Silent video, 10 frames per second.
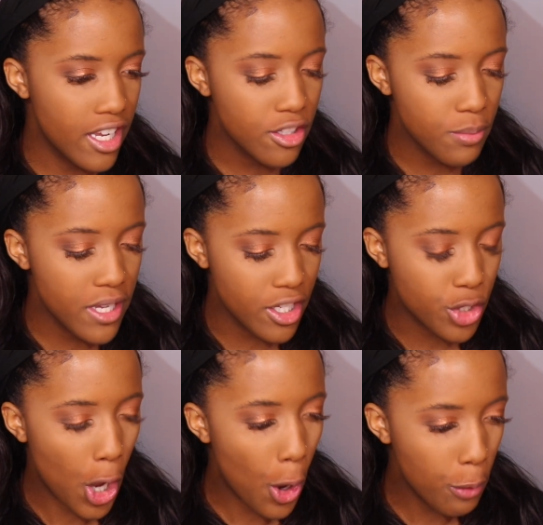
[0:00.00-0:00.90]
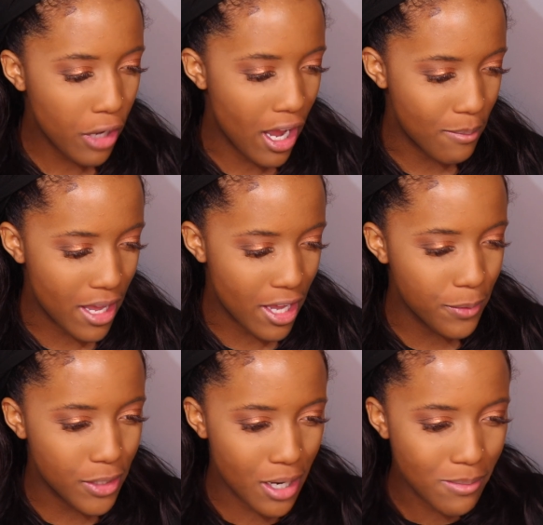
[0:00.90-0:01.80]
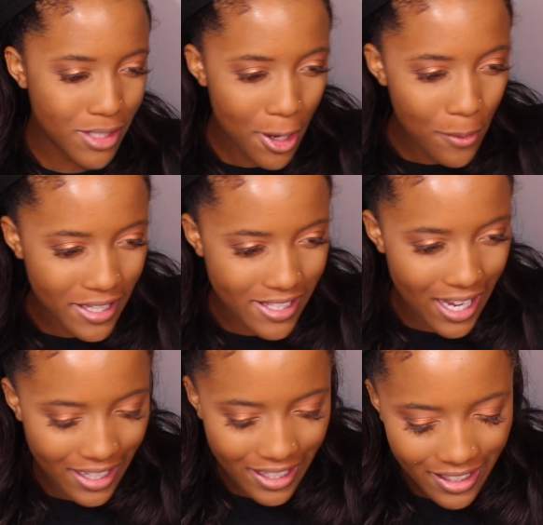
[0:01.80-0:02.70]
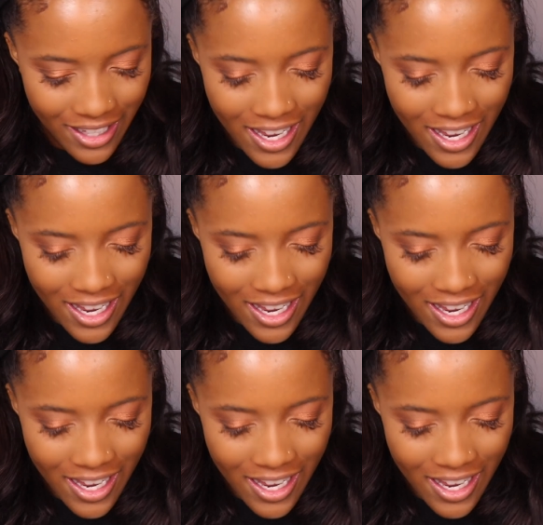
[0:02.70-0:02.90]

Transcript: Next week is homecoming, which I'm so excited.